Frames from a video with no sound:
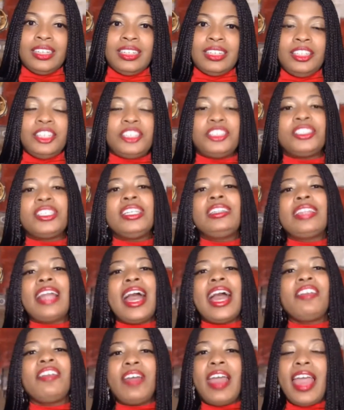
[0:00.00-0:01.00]
You see,
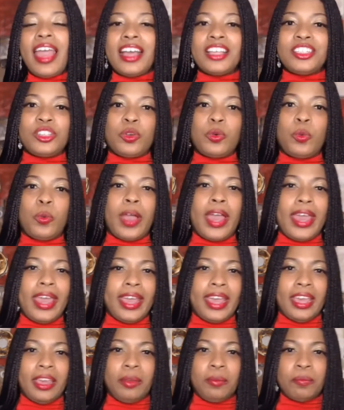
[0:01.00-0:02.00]
life has a
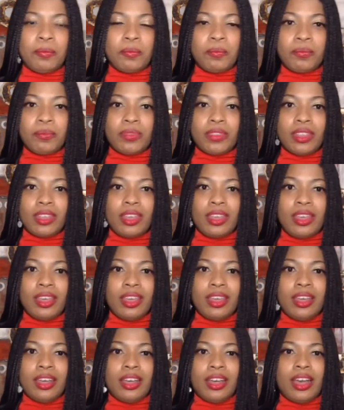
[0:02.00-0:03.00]
way
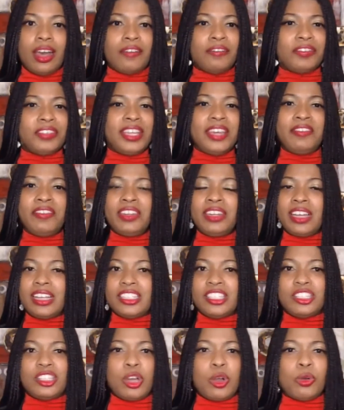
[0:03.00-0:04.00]
of giving us
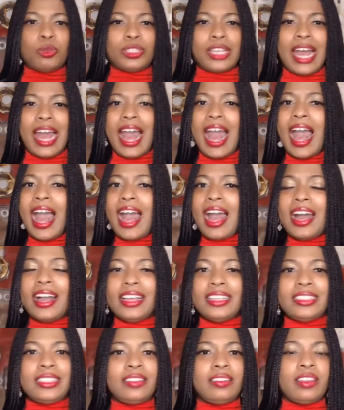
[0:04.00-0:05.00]
those
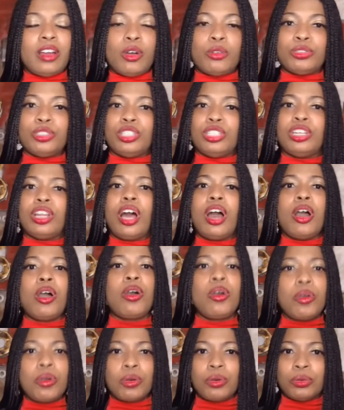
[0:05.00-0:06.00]
highs and those
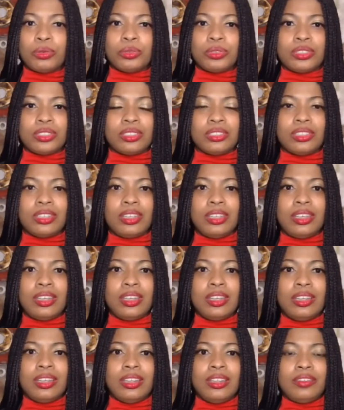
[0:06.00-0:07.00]
lows,
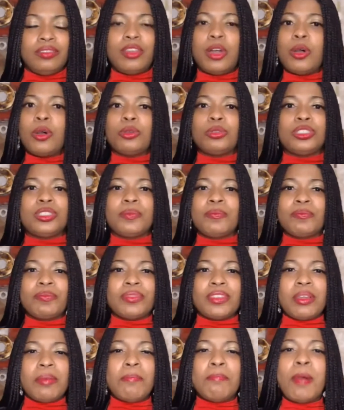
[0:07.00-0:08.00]
those
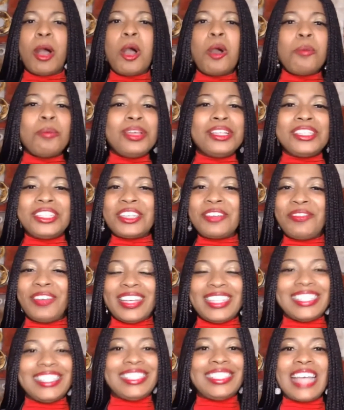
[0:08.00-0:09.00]
moments of
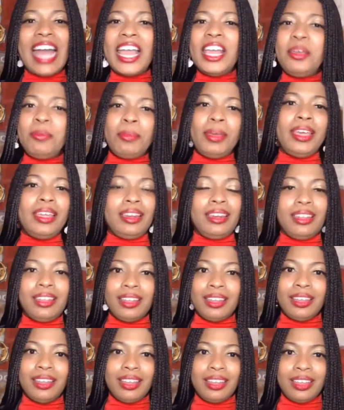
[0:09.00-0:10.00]
excitement
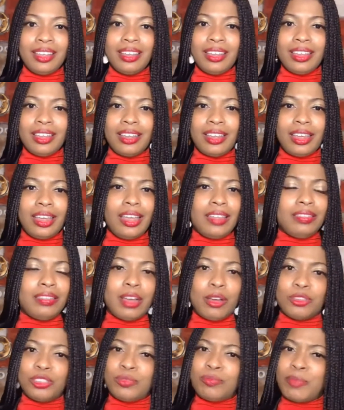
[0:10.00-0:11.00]
and
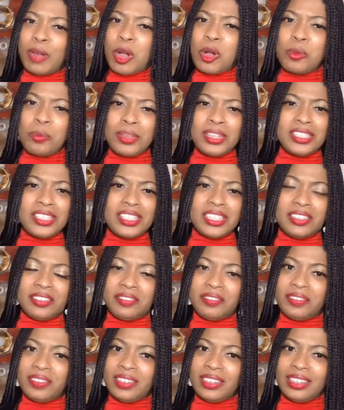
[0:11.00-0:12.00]
those moments of
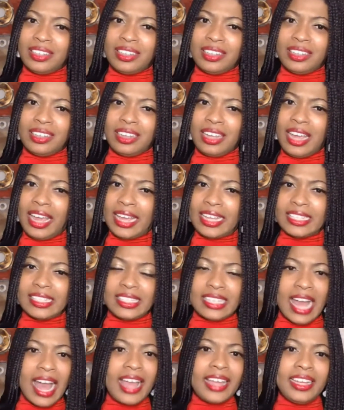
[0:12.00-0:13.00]

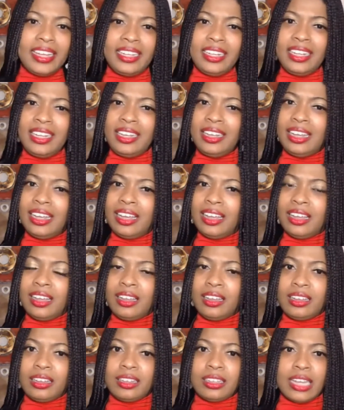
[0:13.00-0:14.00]
anxiety
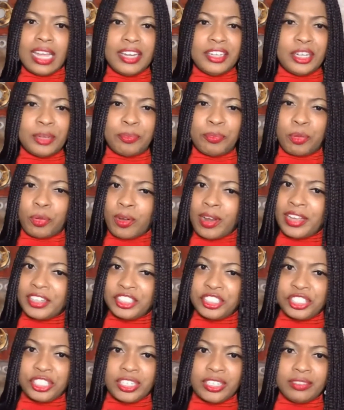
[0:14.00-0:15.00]
and
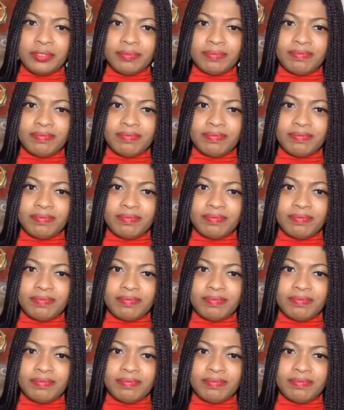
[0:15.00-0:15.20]
depression.